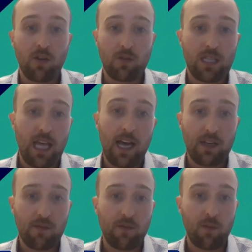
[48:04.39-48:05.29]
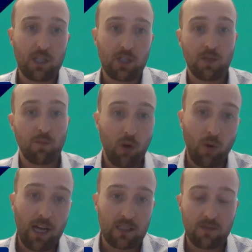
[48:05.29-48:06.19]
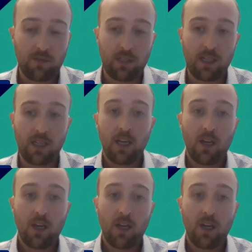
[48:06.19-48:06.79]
use that information proactively?